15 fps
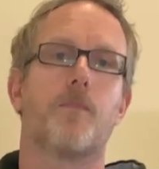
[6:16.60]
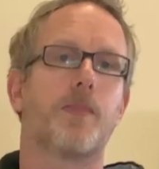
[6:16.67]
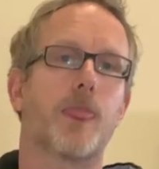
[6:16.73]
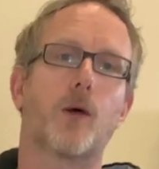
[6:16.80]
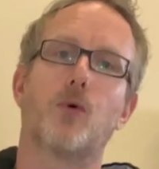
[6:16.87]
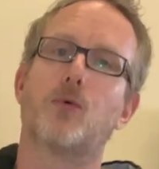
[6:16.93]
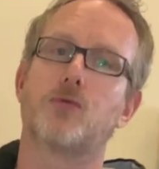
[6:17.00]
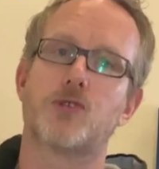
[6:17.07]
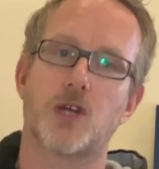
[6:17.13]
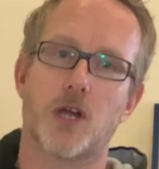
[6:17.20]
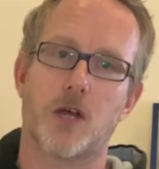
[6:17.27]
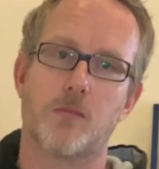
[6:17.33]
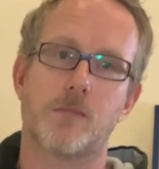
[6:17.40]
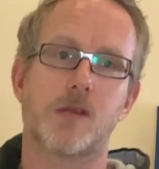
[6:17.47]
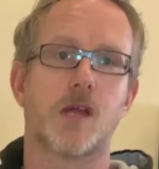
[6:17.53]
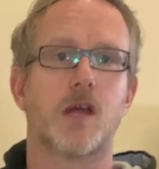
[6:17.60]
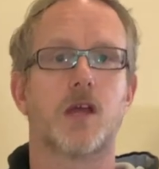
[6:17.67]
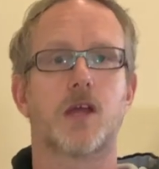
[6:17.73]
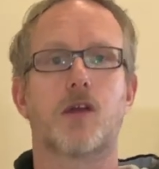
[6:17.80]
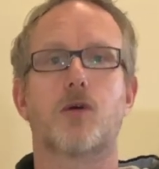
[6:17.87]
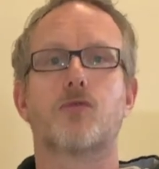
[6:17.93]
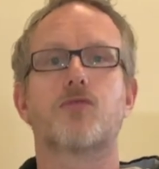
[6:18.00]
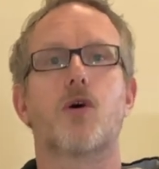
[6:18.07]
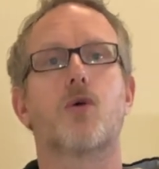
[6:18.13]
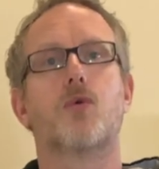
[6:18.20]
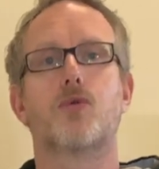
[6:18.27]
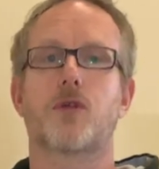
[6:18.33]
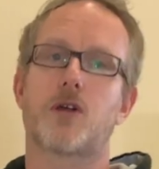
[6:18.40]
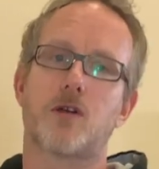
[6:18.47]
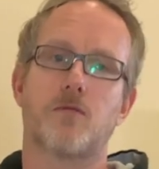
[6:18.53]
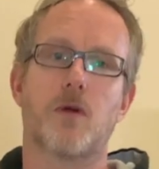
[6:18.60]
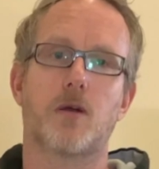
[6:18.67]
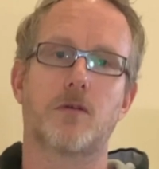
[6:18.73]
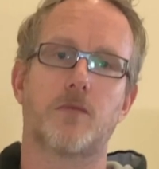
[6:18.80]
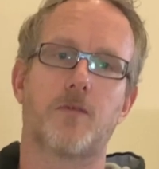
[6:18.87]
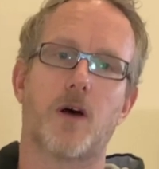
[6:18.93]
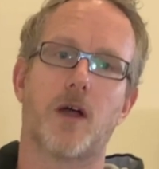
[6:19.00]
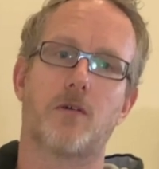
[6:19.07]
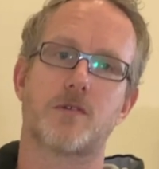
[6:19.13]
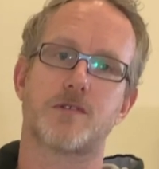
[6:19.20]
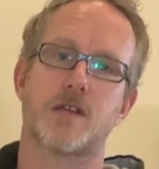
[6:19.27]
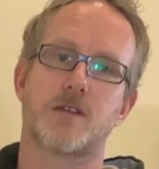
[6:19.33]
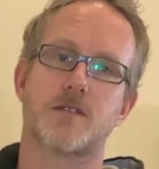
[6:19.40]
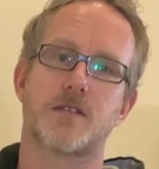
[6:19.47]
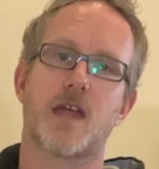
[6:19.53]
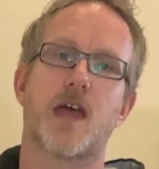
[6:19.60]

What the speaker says: all germs, kills all the coronaviruses,